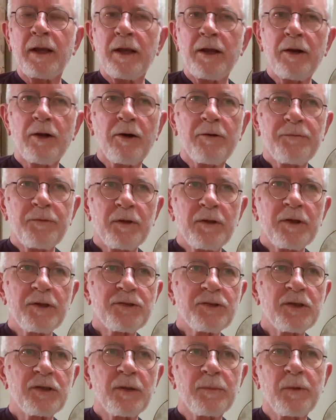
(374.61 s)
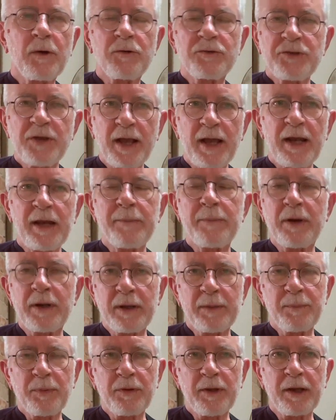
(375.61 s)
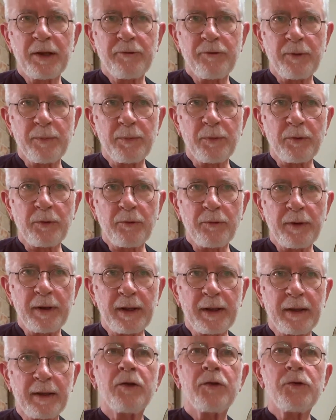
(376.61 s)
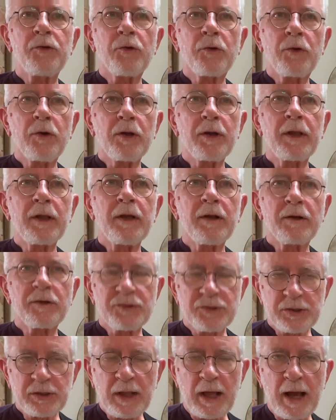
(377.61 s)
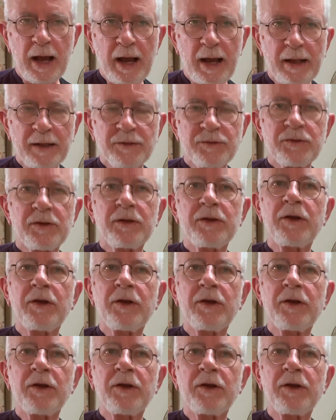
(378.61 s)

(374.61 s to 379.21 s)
You know, if you listen to most anybody play Cripple Creek, you're going to hear slides.